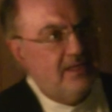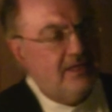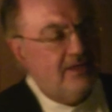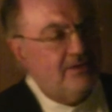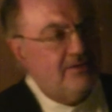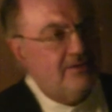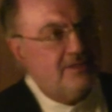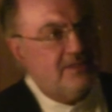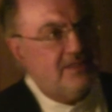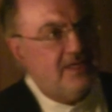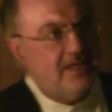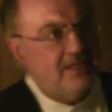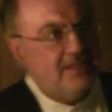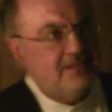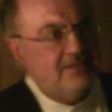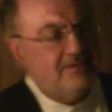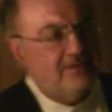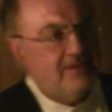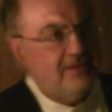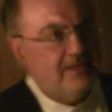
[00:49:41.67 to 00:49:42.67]

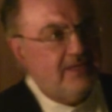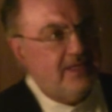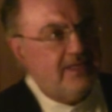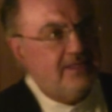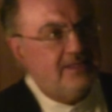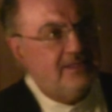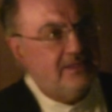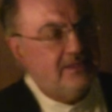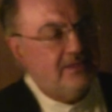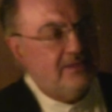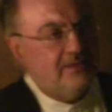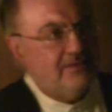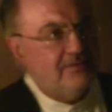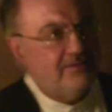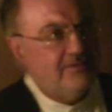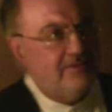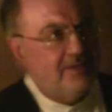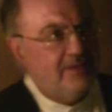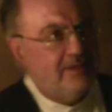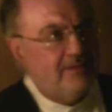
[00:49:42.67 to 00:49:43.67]
coincides with the end
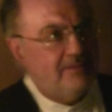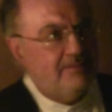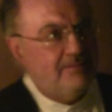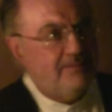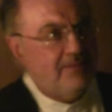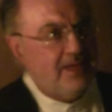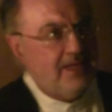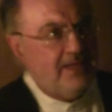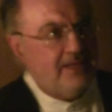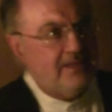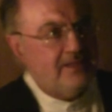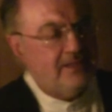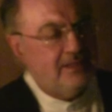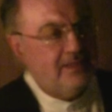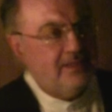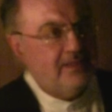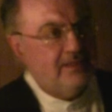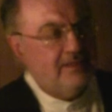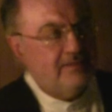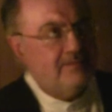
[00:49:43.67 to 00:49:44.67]
of
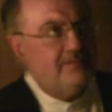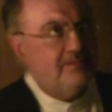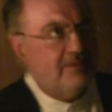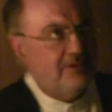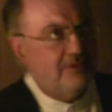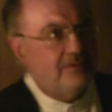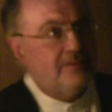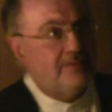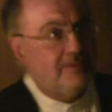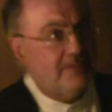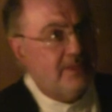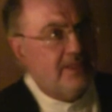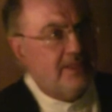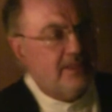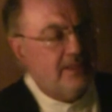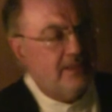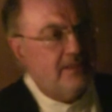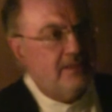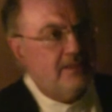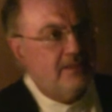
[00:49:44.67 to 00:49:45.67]
man, human
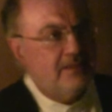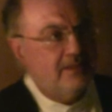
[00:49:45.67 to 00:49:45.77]
being,